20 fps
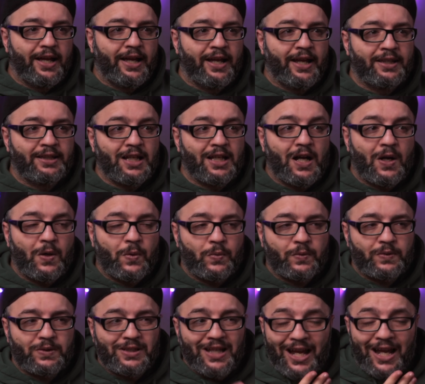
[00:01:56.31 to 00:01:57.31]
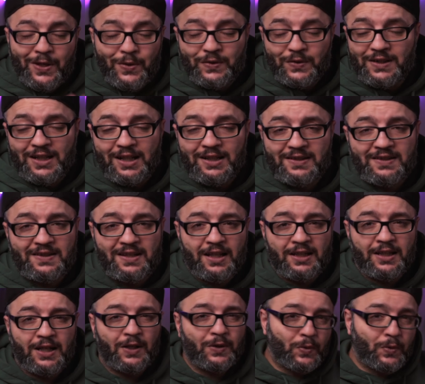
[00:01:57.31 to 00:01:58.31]
and I couldn't
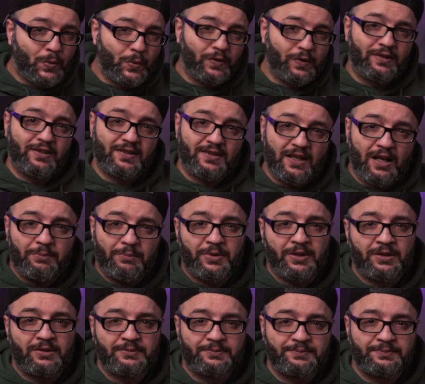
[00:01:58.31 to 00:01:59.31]
understand how could this happen.